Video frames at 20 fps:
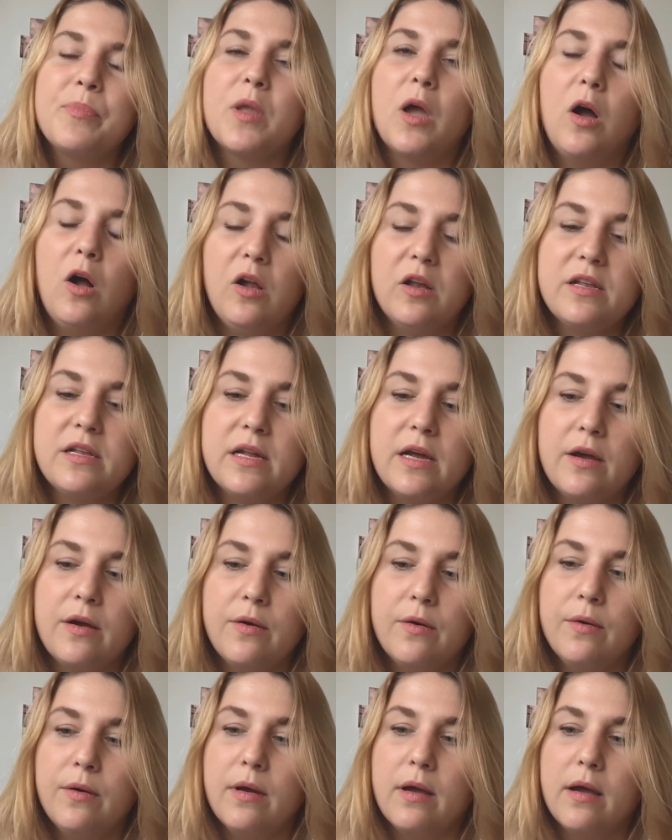
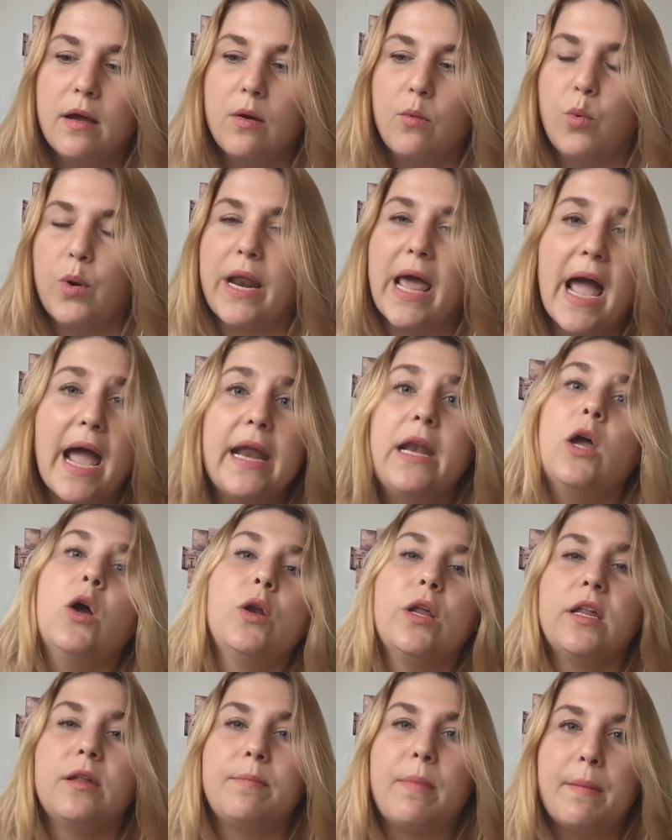Also, what I
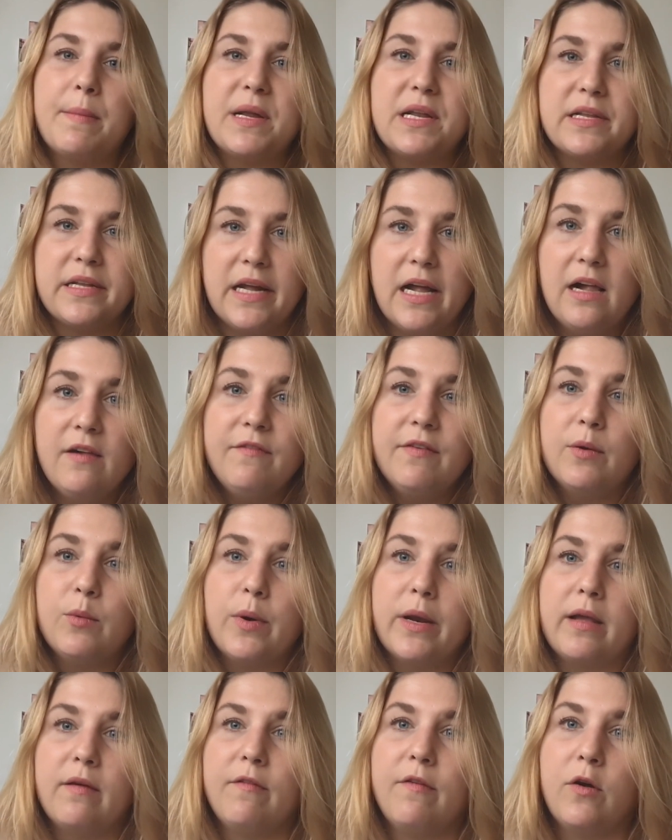noticed by myself and
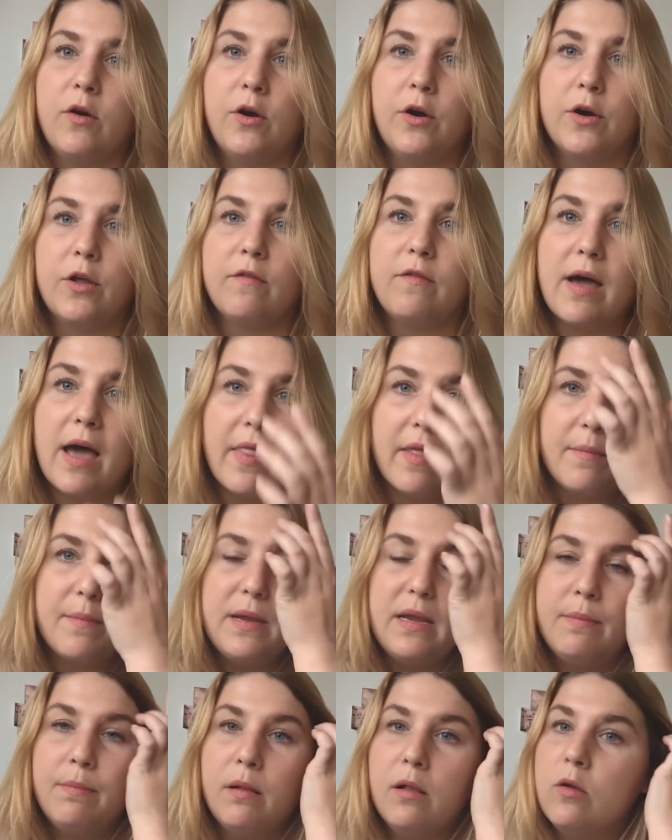what I've heard of other
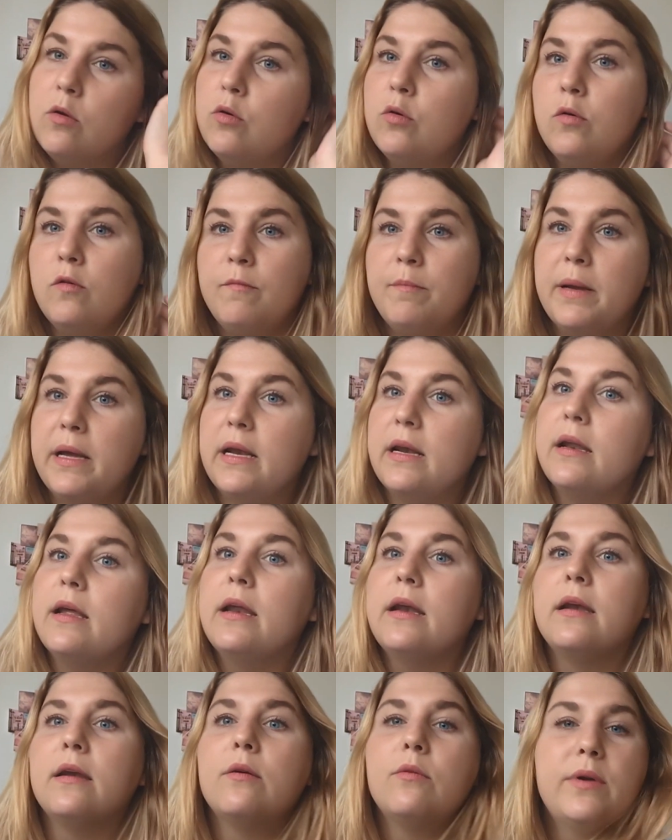people who've been
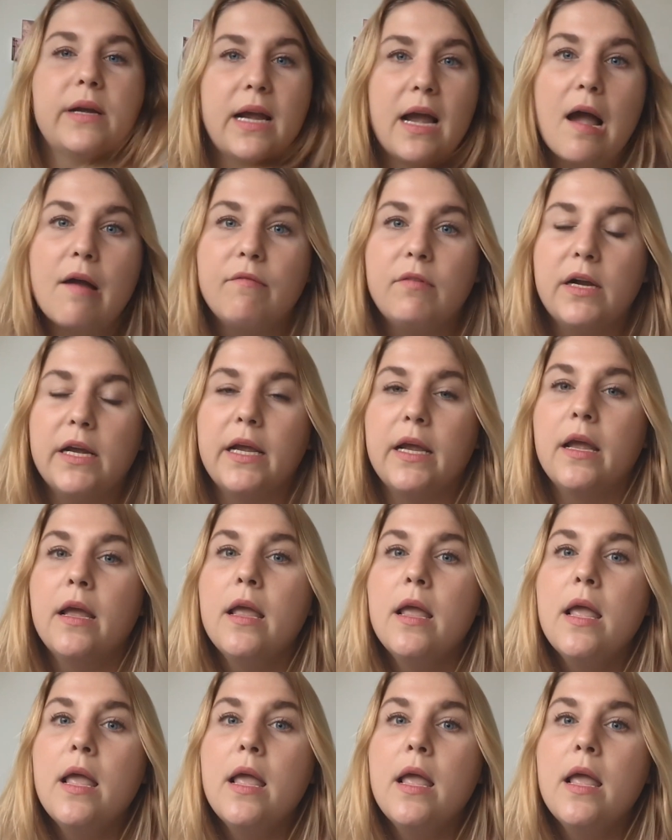in recovery,